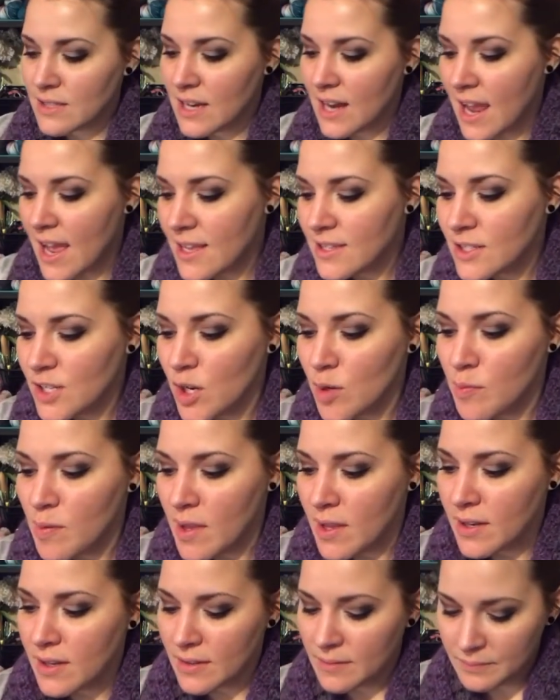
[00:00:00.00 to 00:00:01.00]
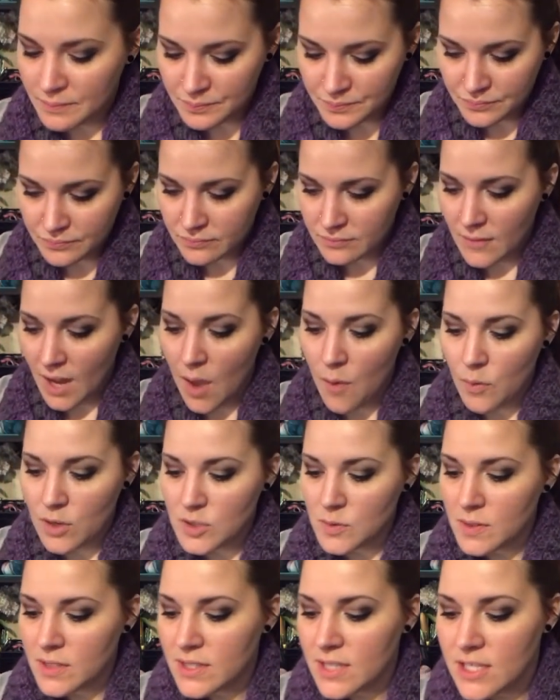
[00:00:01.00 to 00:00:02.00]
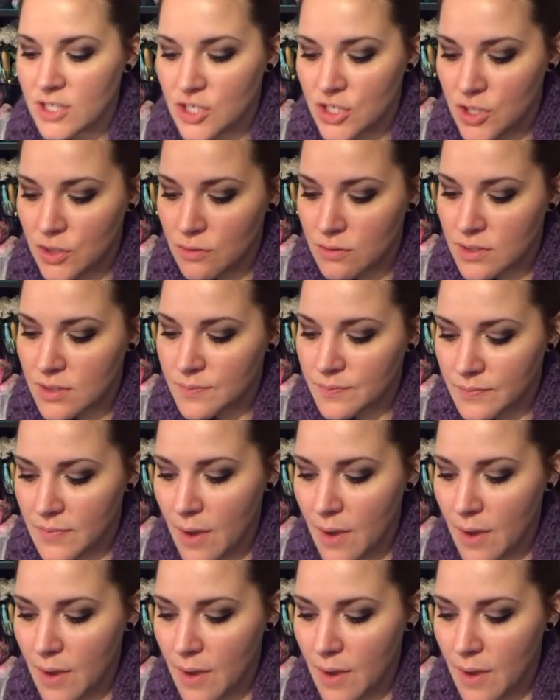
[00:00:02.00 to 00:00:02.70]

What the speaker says: going to ask your opinion on which ones I should use.